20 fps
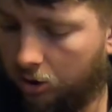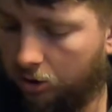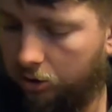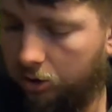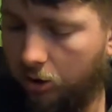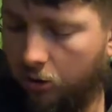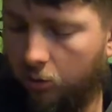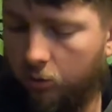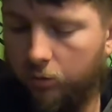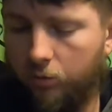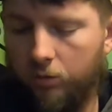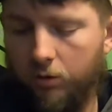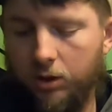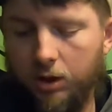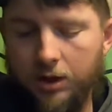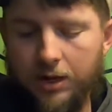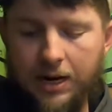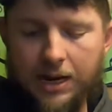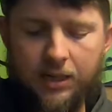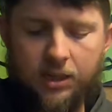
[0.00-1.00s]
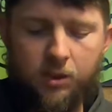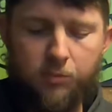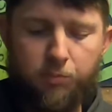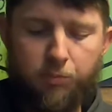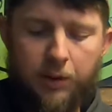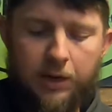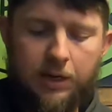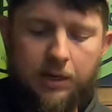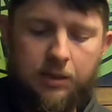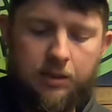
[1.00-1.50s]
So the next
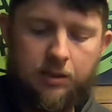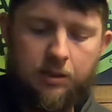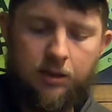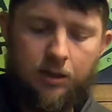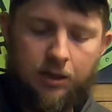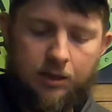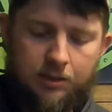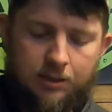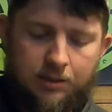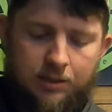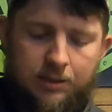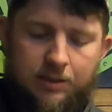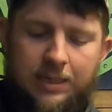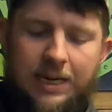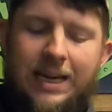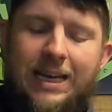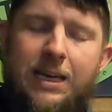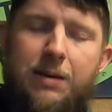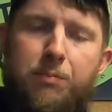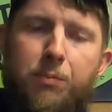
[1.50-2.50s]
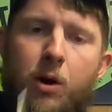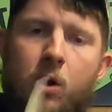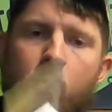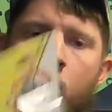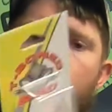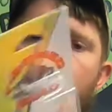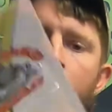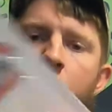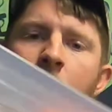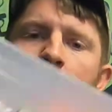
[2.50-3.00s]
bait is Tbone